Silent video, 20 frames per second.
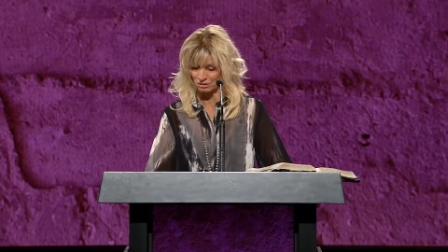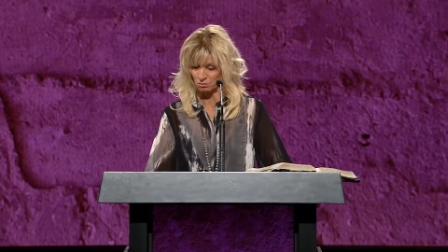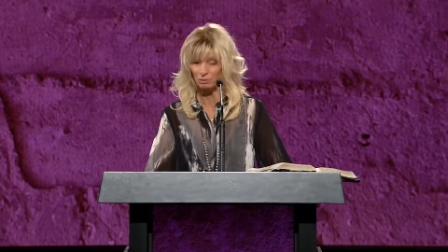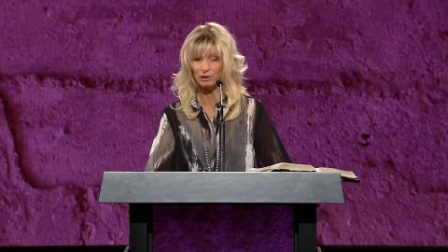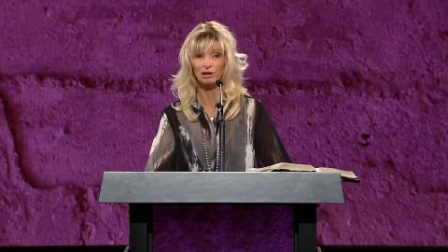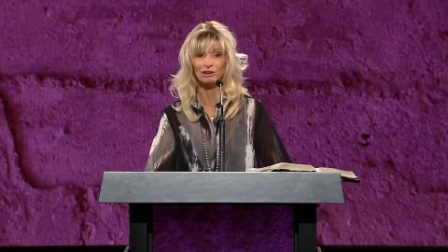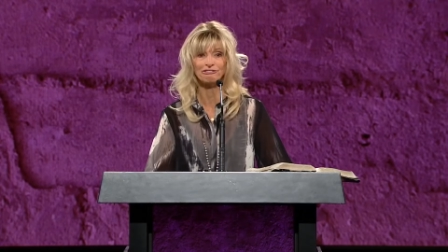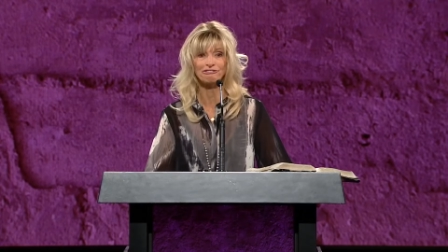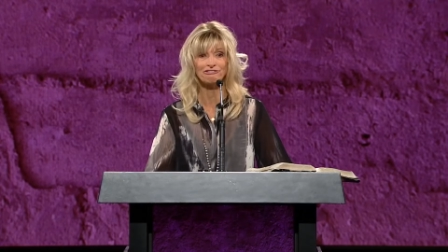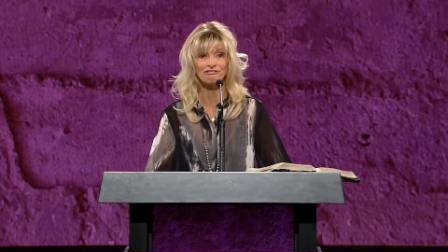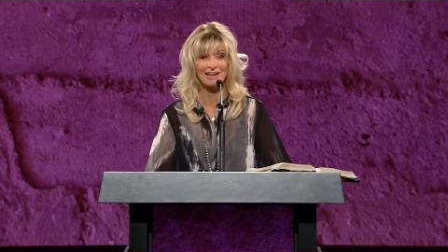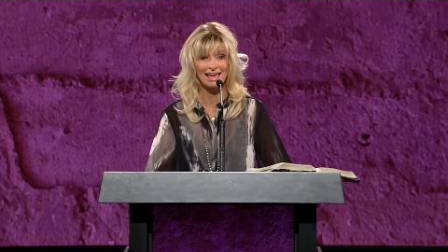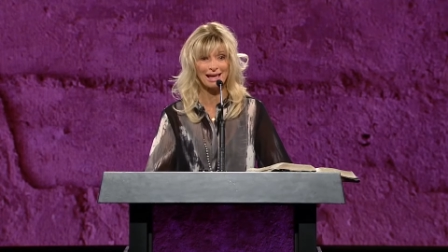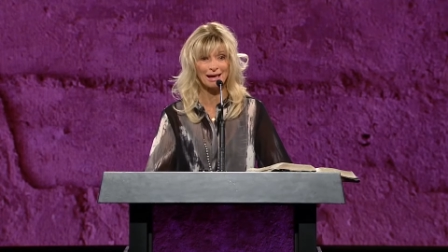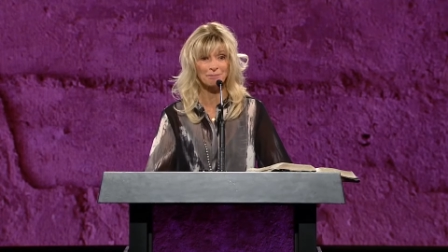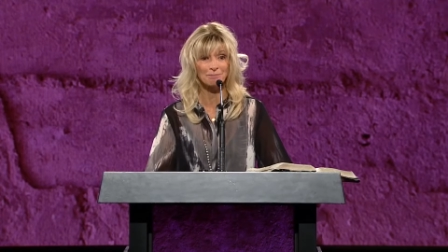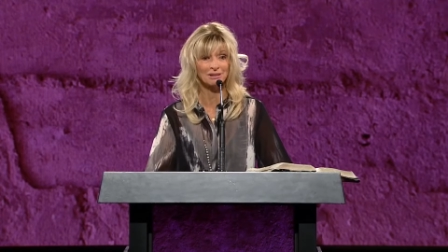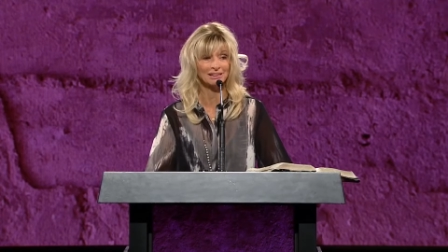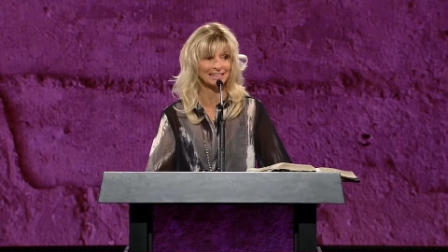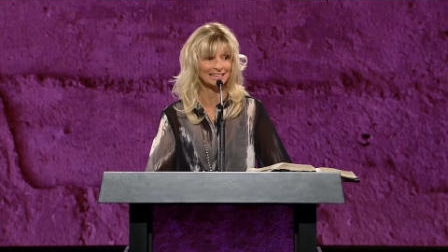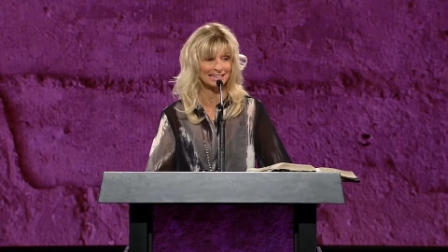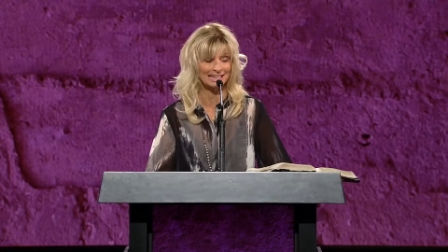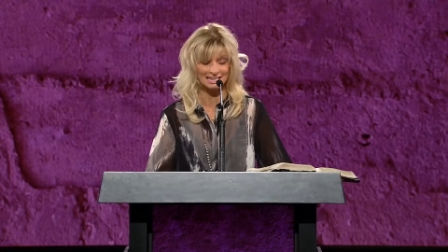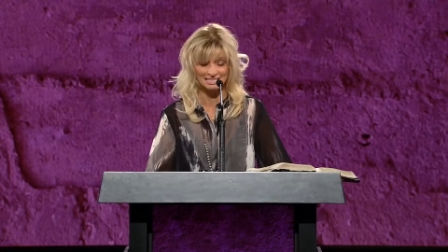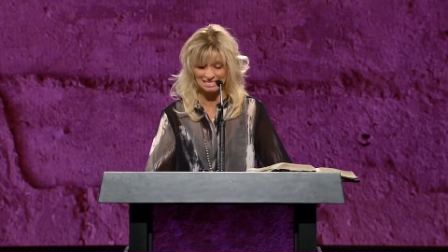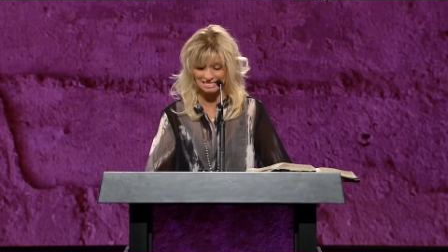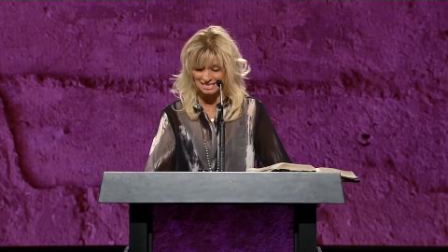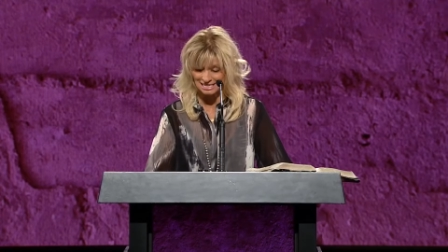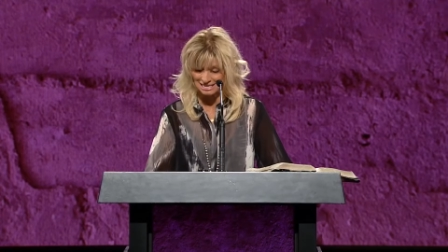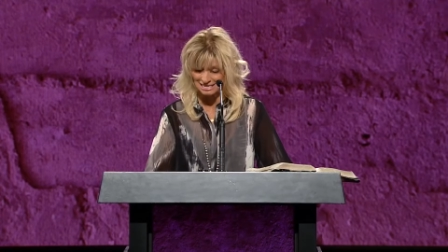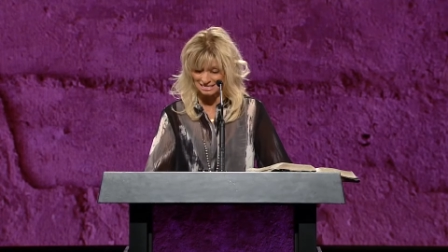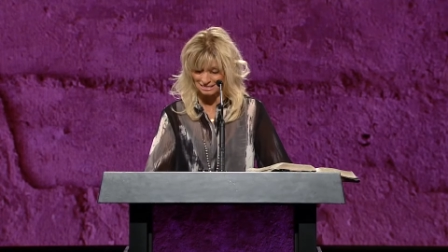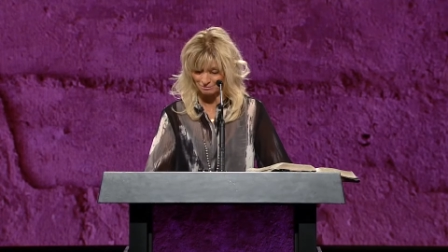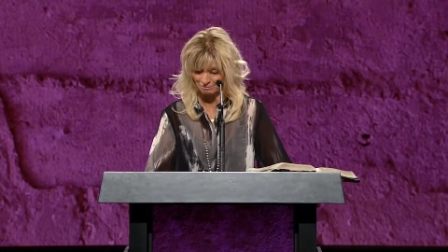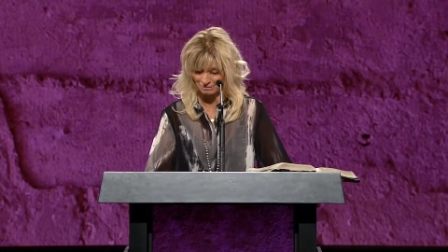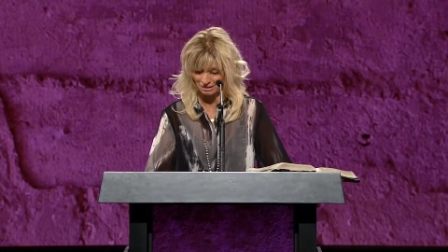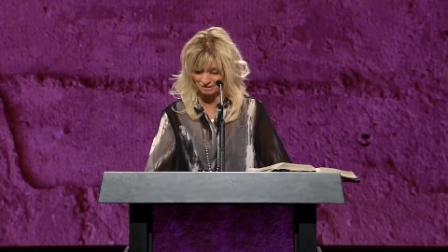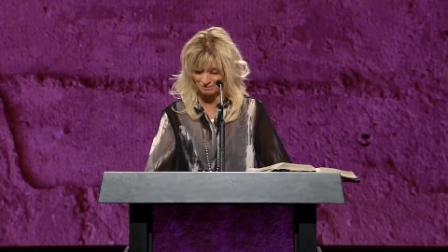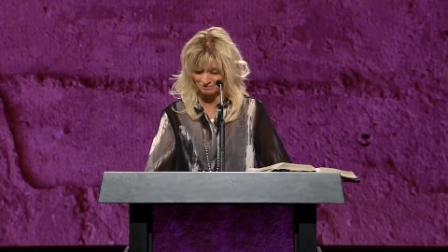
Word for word: We're a family, a team.